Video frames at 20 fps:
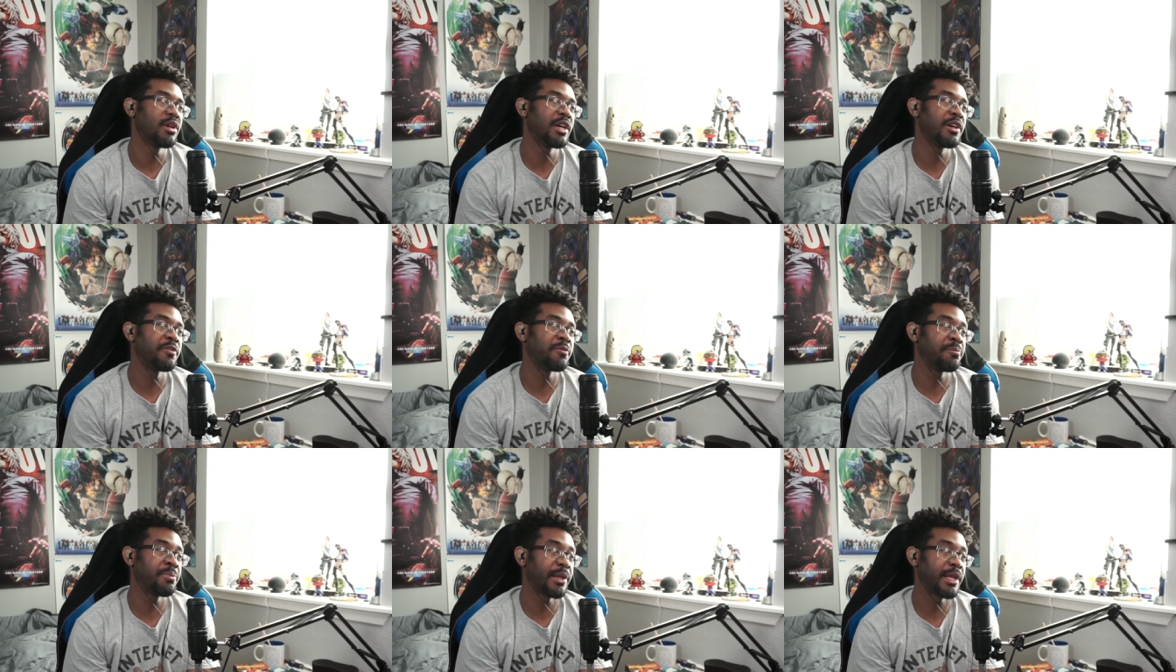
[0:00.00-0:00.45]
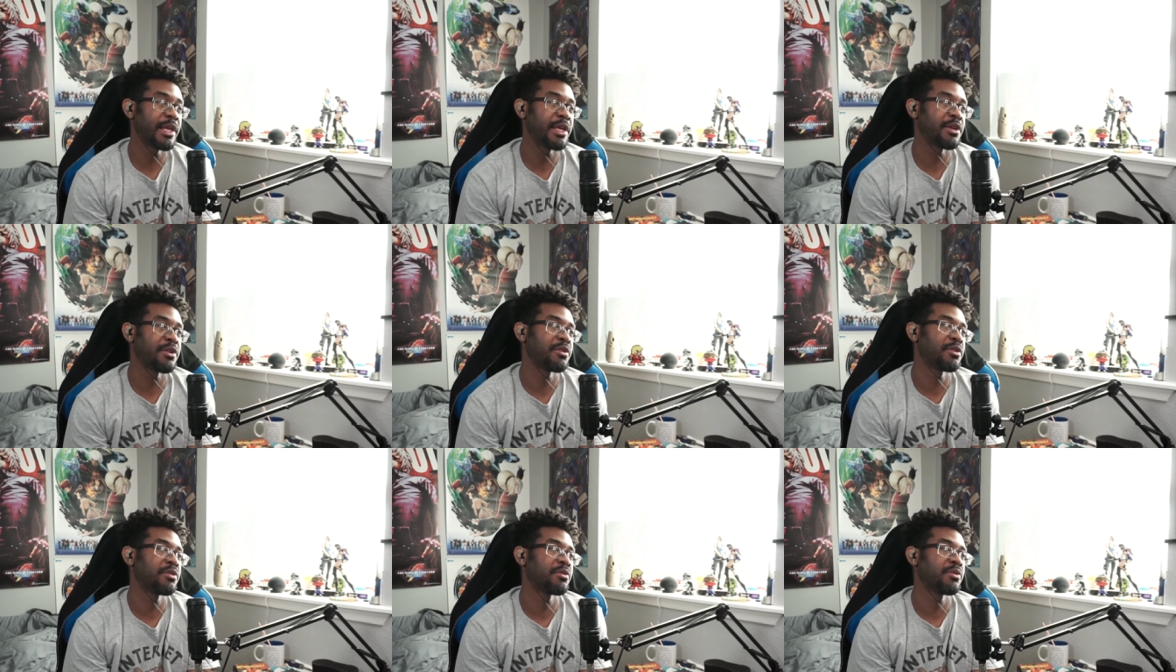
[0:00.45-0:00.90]
of
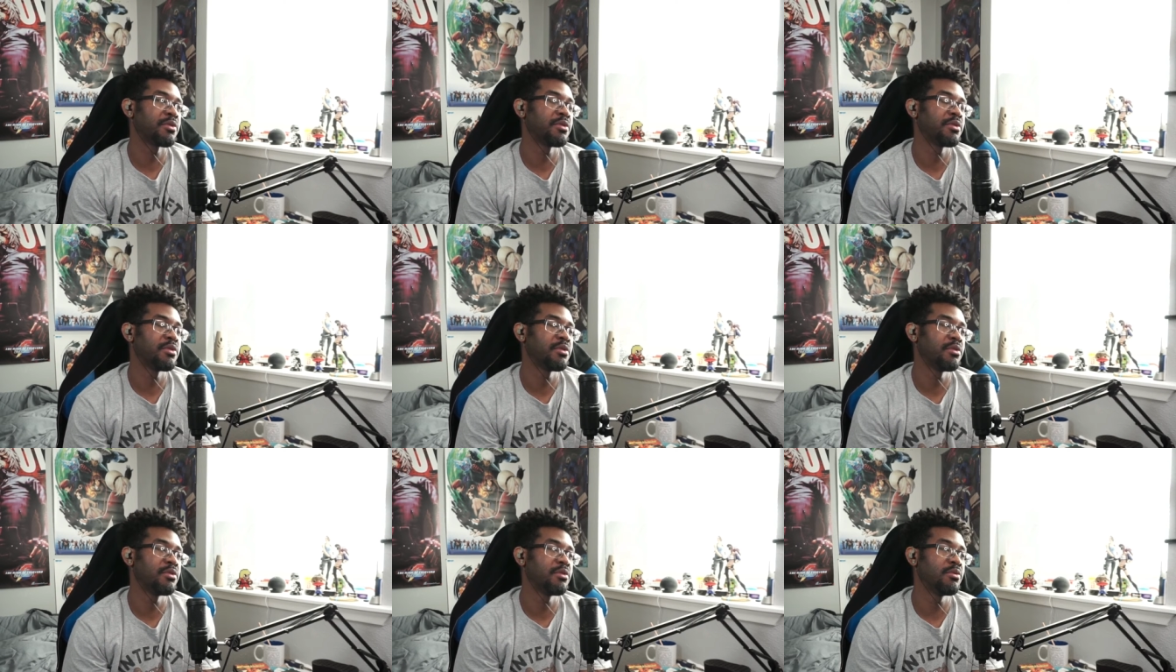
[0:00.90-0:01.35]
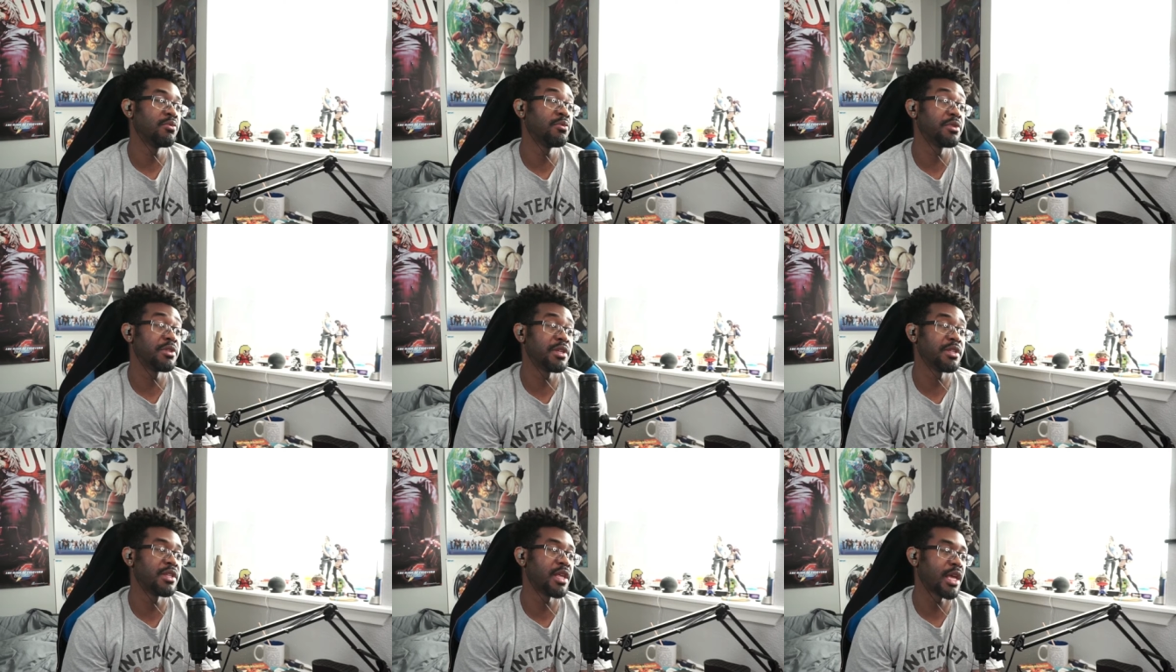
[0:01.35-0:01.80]
player
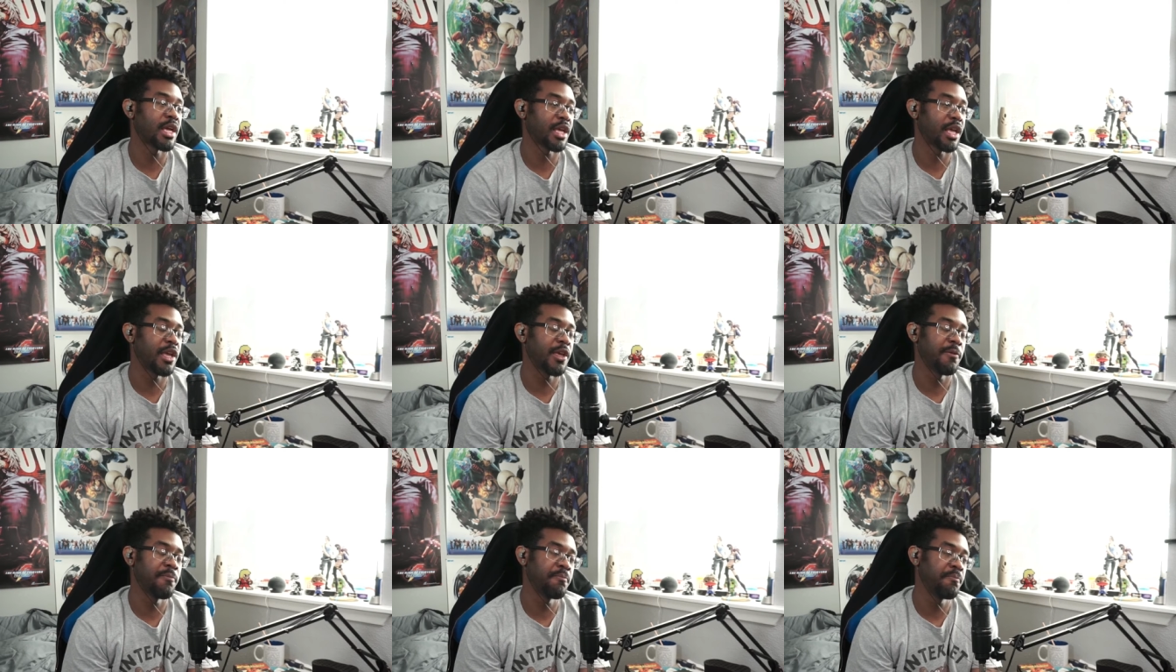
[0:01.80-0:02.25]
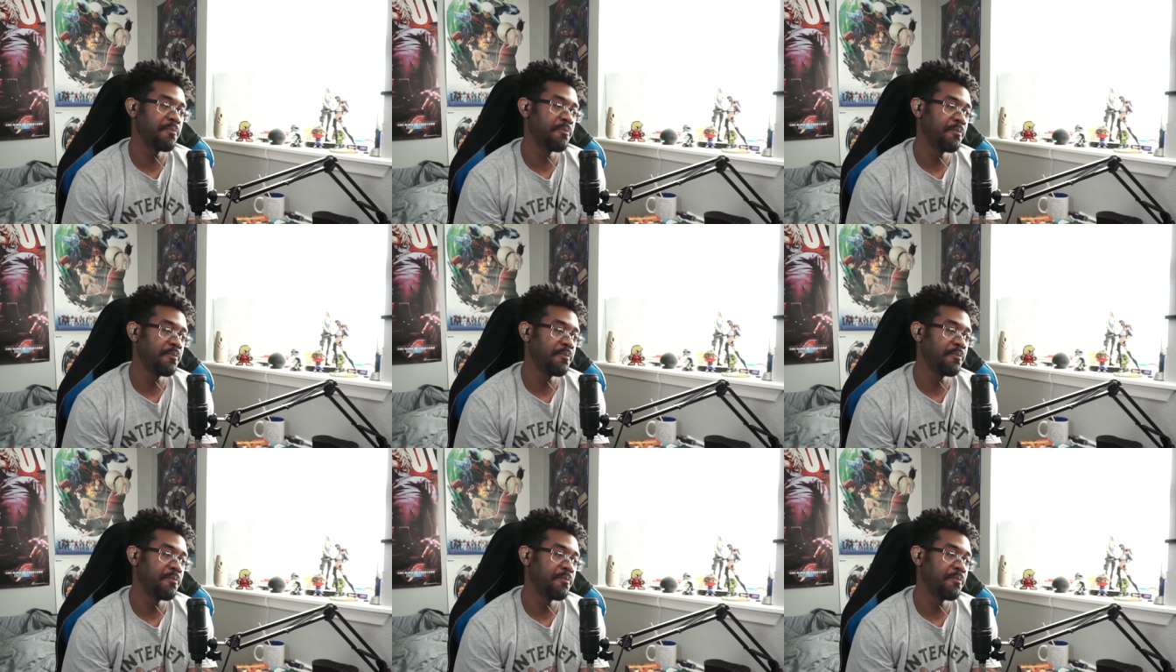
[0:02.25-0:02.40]
within that game.